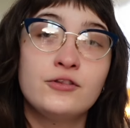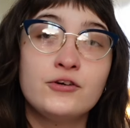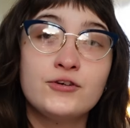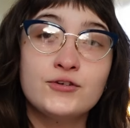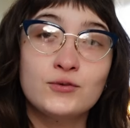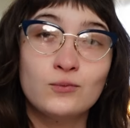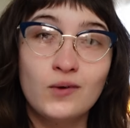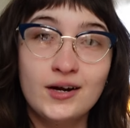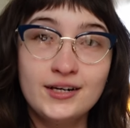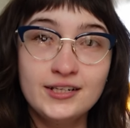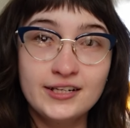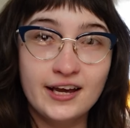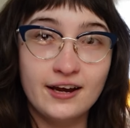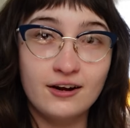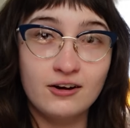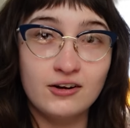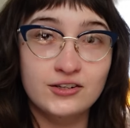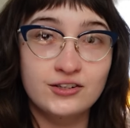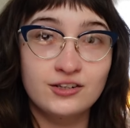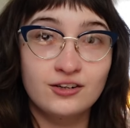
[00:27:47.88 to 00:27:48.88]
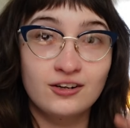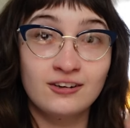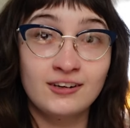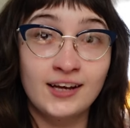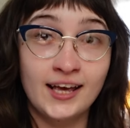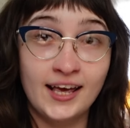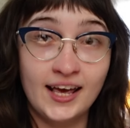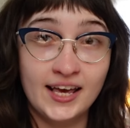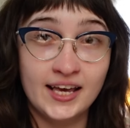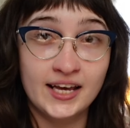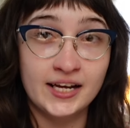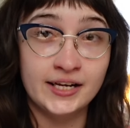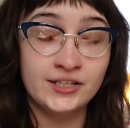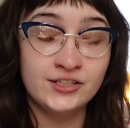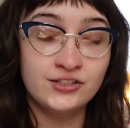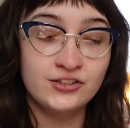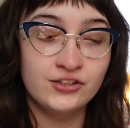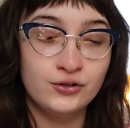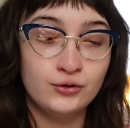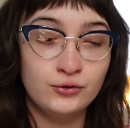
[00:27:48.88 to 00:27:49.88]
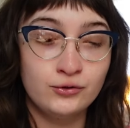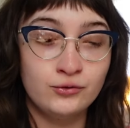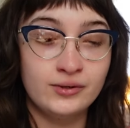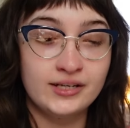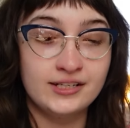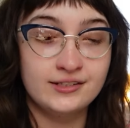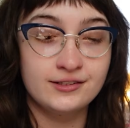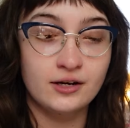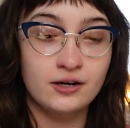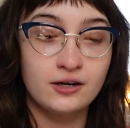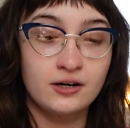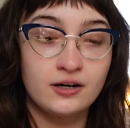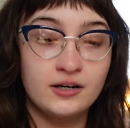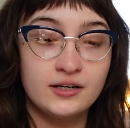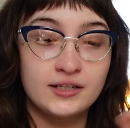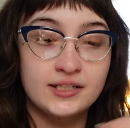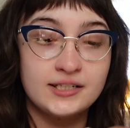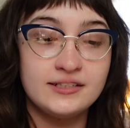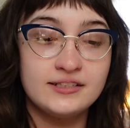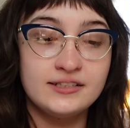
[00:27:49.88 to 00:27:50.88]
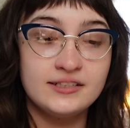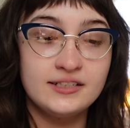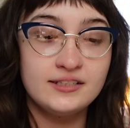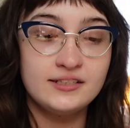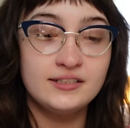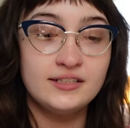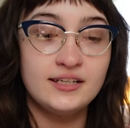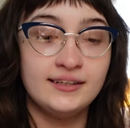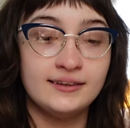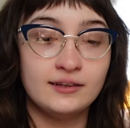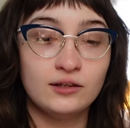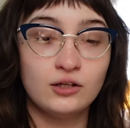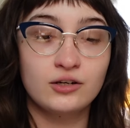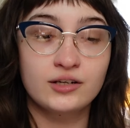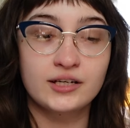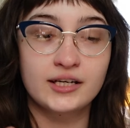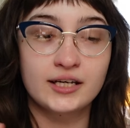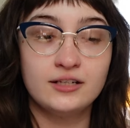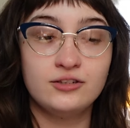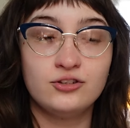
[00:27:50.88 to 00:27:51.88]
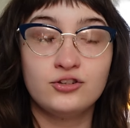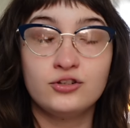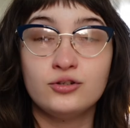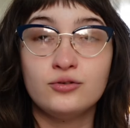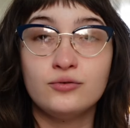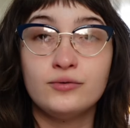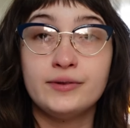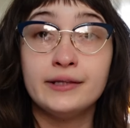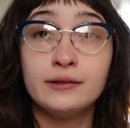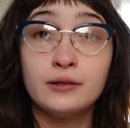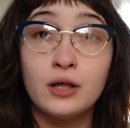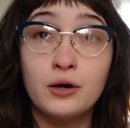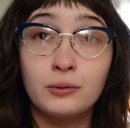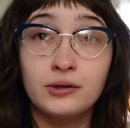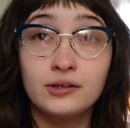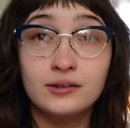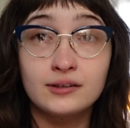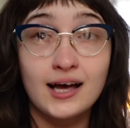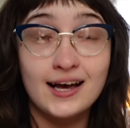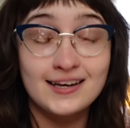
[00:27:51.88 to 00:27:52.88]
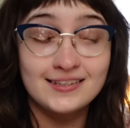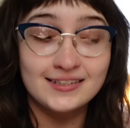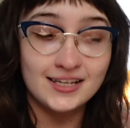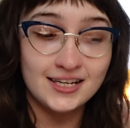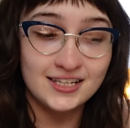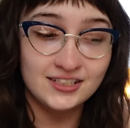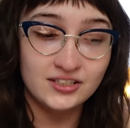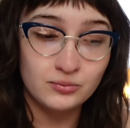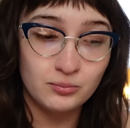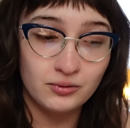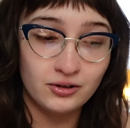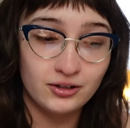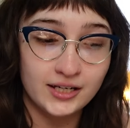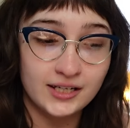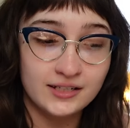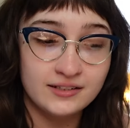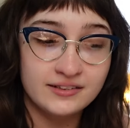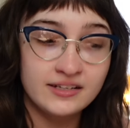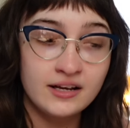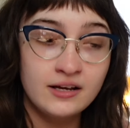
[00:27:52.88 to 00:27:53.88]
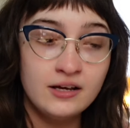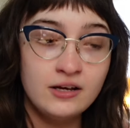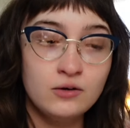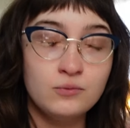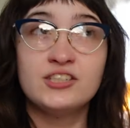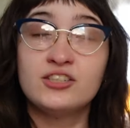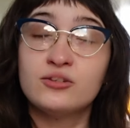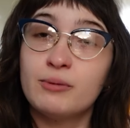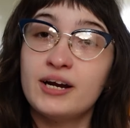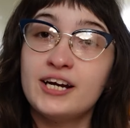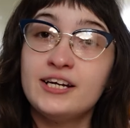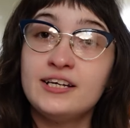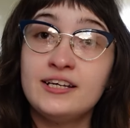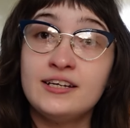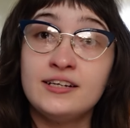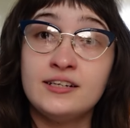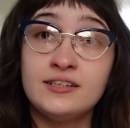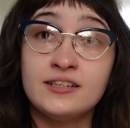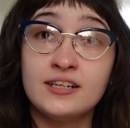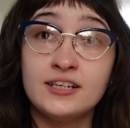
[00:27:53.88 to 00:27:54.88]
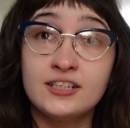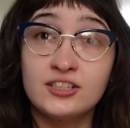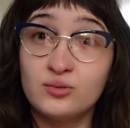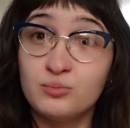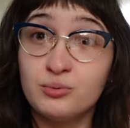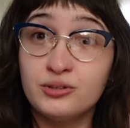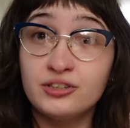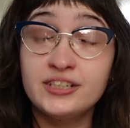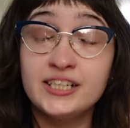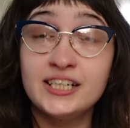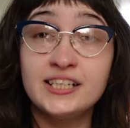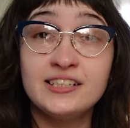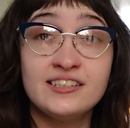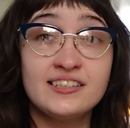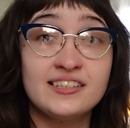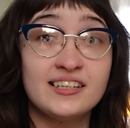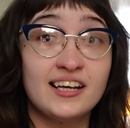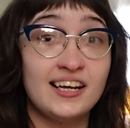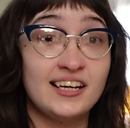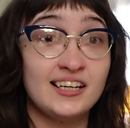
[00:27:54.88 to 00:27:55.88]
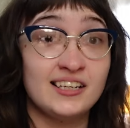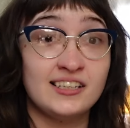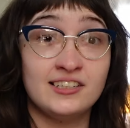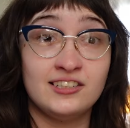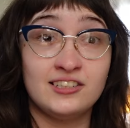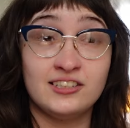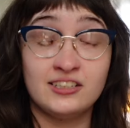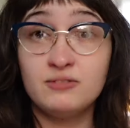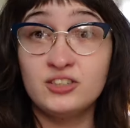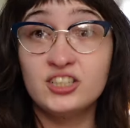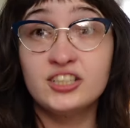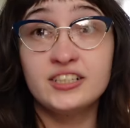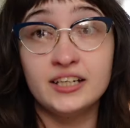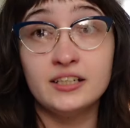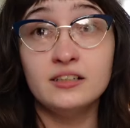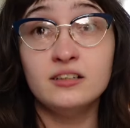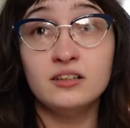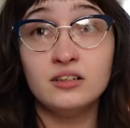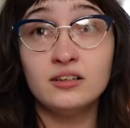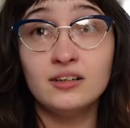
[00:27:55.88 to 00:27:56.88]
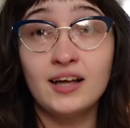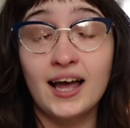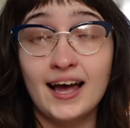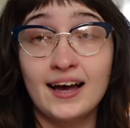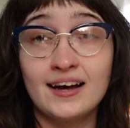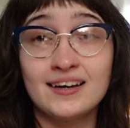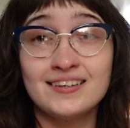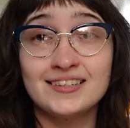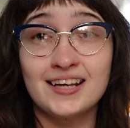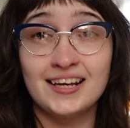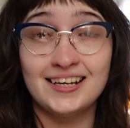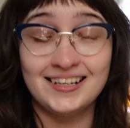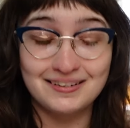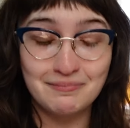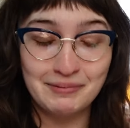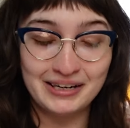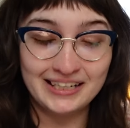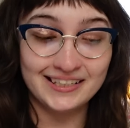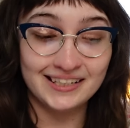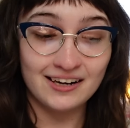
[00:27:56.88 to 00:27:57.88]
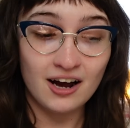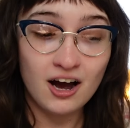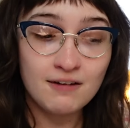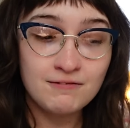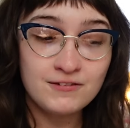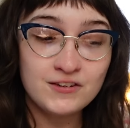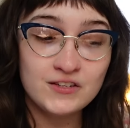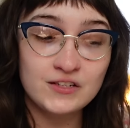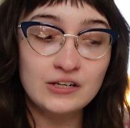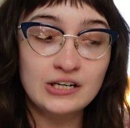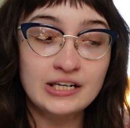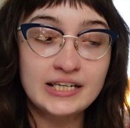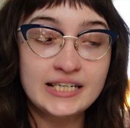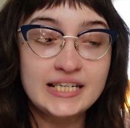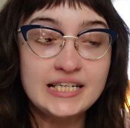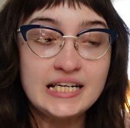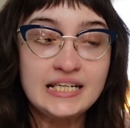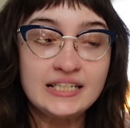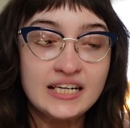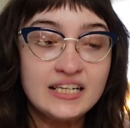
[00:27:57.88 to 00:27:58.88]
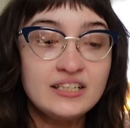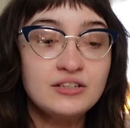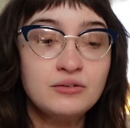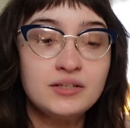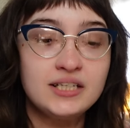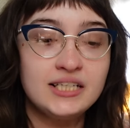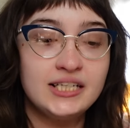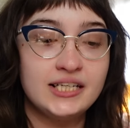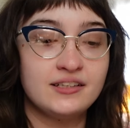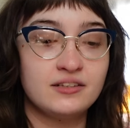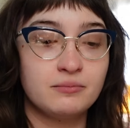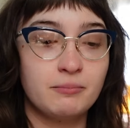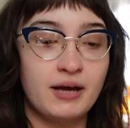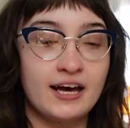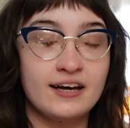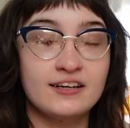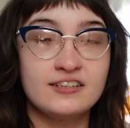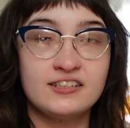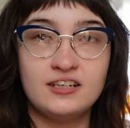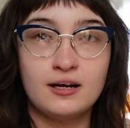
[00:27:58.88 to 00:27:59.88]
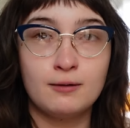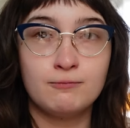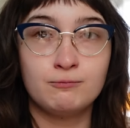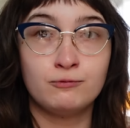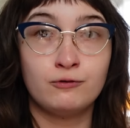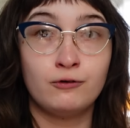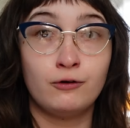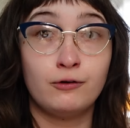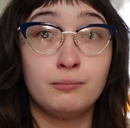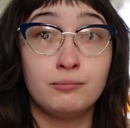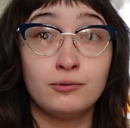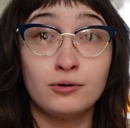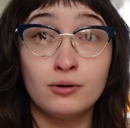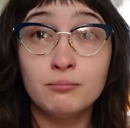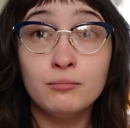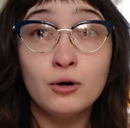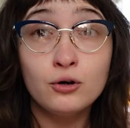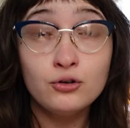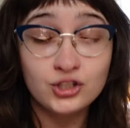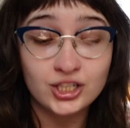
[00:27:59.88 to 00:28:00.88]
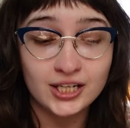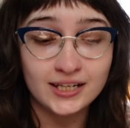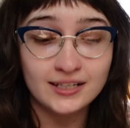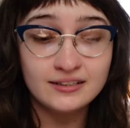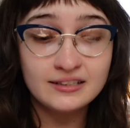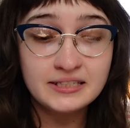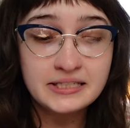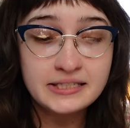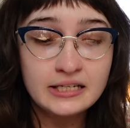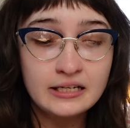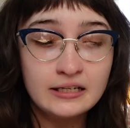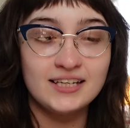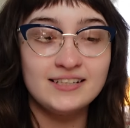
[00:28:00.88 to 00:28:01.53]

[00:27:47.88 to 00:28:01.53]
There's one character, Hayes, who is our consistent look into the lower class experience. Despite his experience and skill as a commanding officer, he continually gets passed up for promotions.